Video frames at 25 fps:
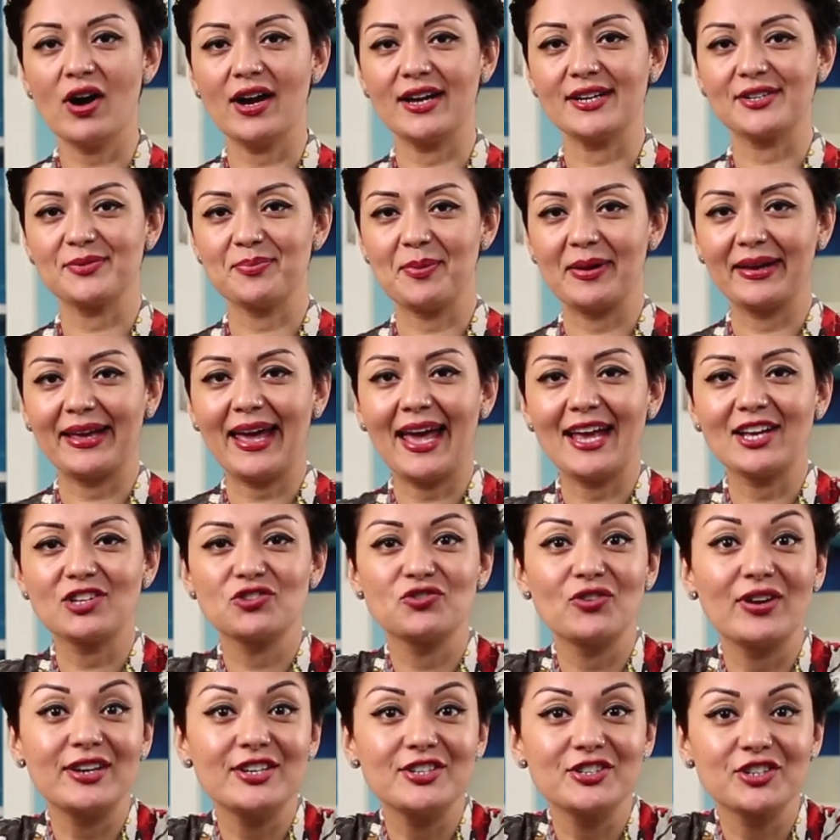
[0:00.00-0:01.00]
Right, my
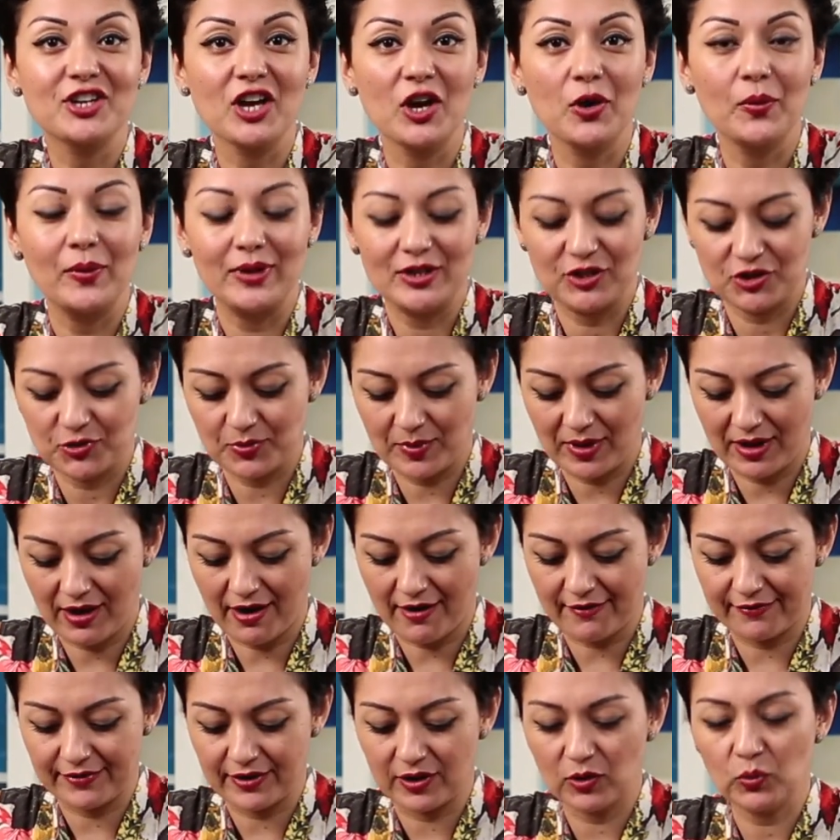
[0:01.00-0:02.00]
cake's ready to go into
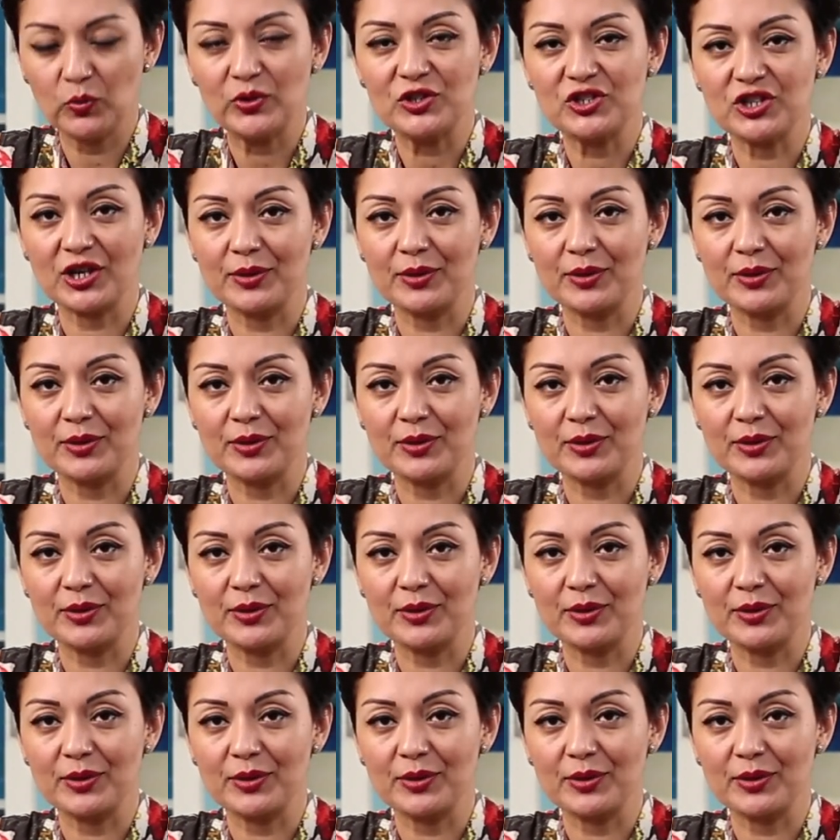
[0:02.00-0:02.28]
my oven,